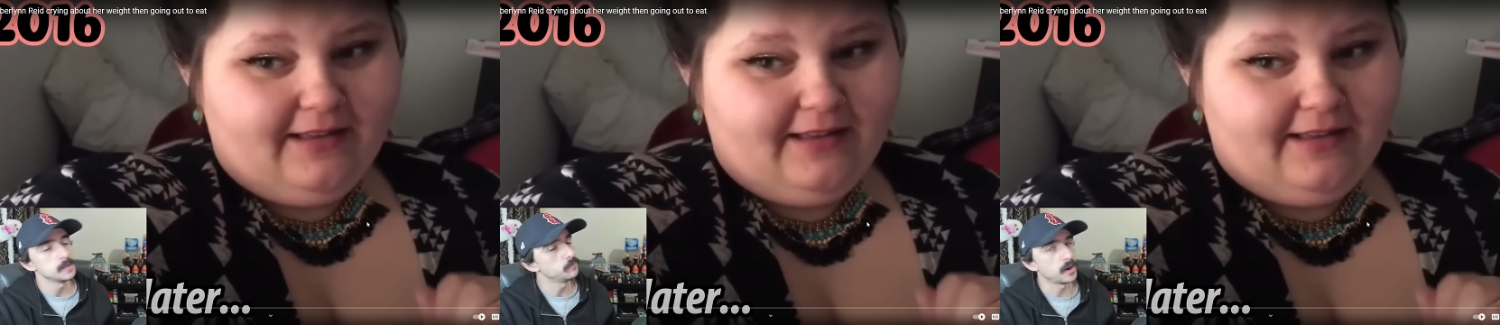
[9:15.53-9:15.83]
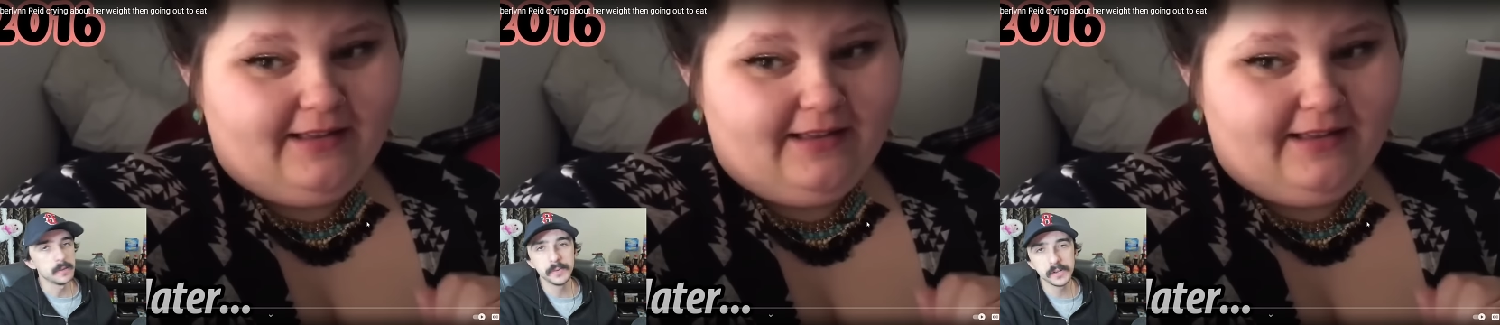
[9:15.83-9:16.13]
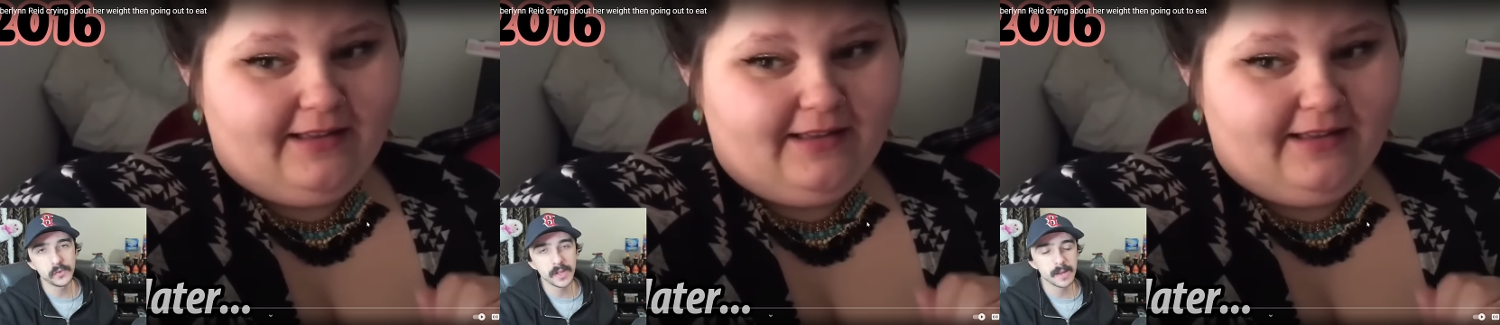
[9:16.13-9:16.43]
Speaker 1: Very
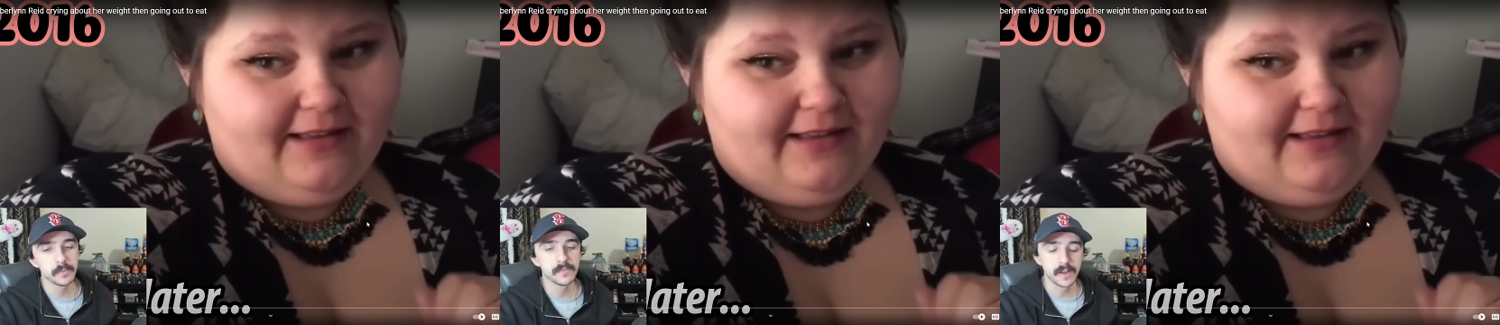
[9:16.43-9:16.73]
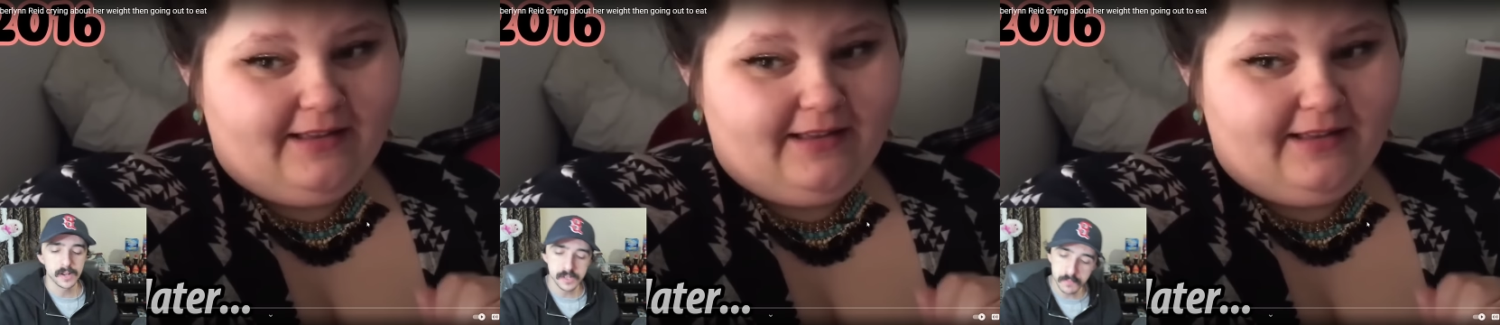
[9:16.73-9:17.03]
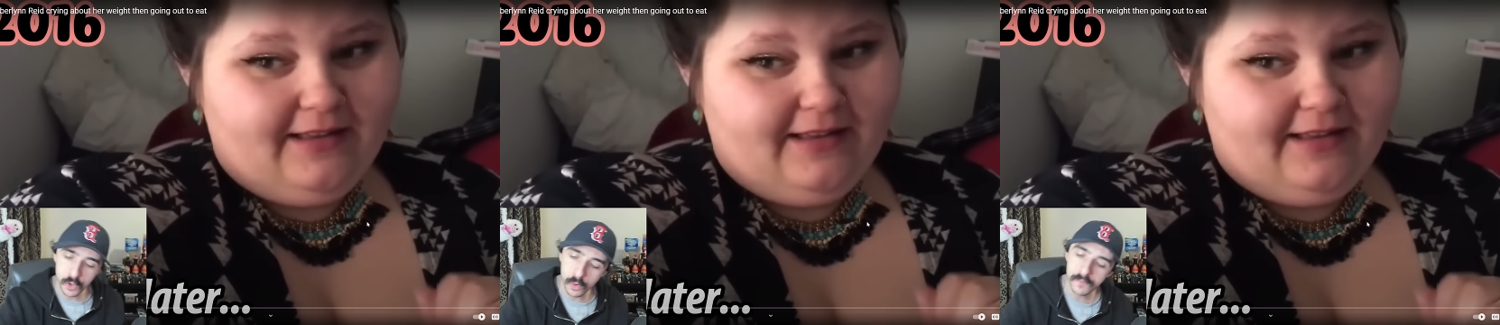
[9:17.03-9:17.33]
beautiful, Amber. Very
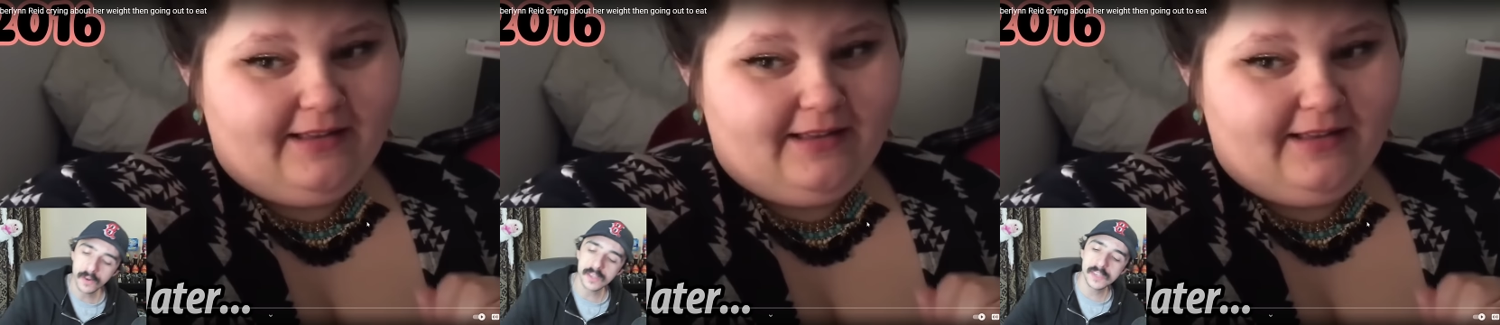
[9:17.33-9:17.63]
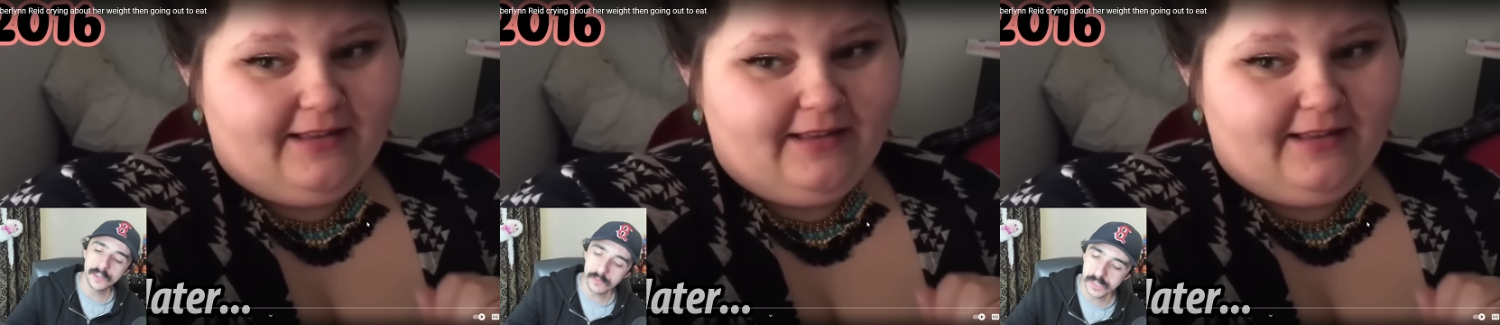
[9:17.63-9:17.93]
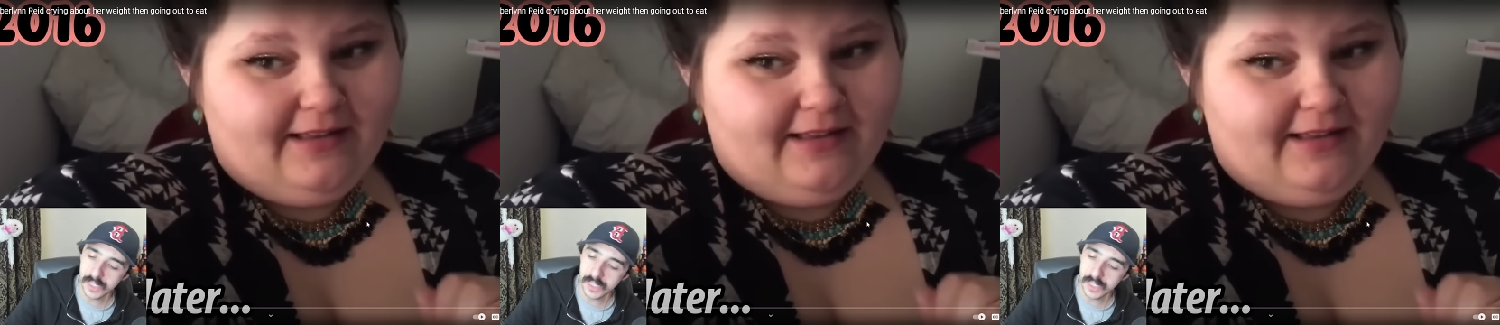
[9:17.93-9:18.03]
demure. Very cutesy.